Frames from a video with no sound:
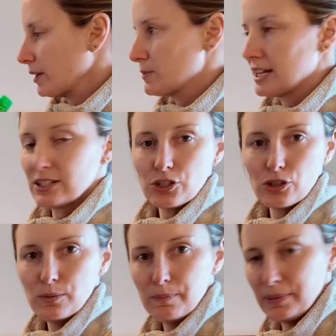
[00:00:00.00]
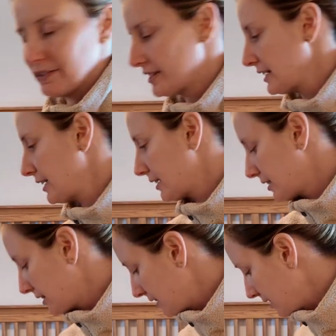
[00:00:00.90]
Taking 2 beef
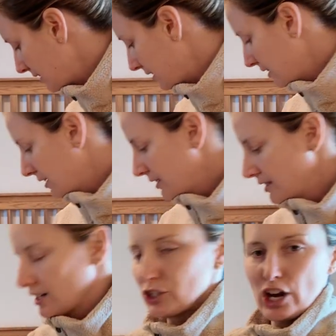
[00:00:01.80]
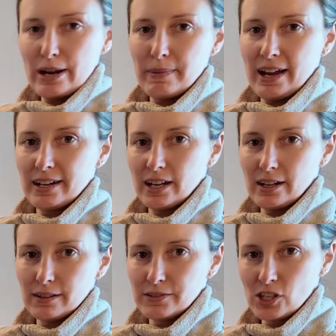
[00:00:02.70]
sticks, a giant bag
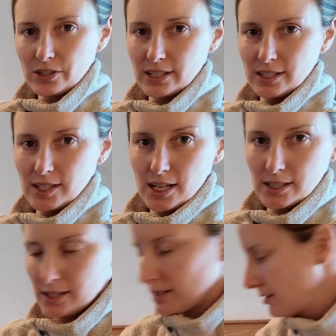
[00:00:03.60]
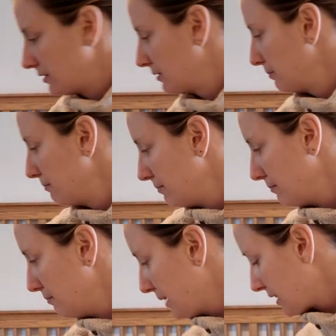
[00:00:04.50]
of salted nuts,
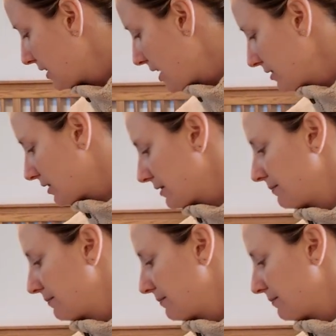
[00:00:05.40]
mixed nuts,